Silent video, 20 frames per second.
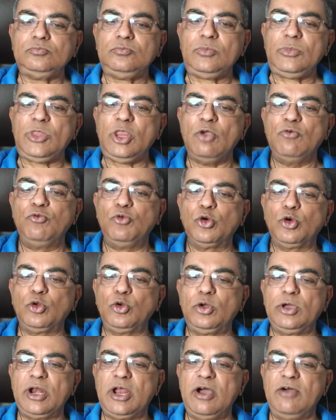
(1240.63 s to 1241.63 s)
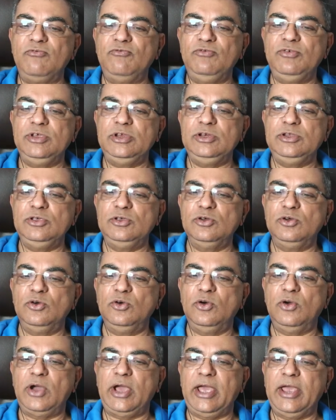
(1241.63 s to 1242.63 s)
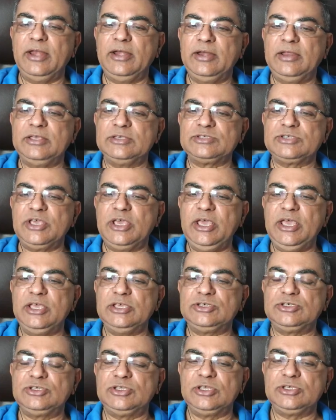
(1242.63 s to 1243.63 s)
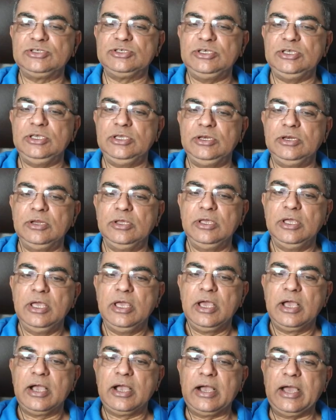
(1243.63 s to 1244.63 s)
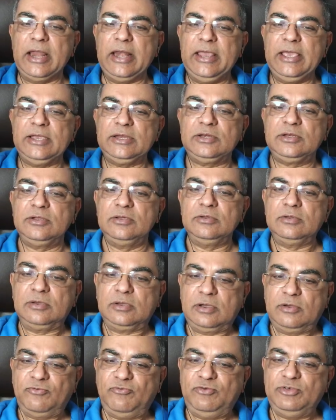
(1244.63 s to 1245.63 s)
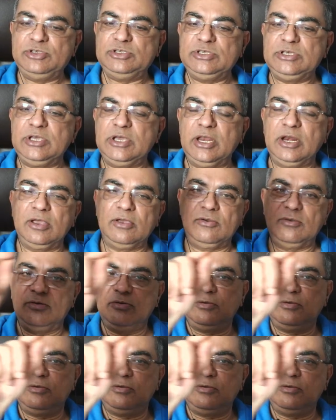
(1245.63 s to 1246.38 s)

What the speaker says: photograph, video and sketch the scene, collect physical.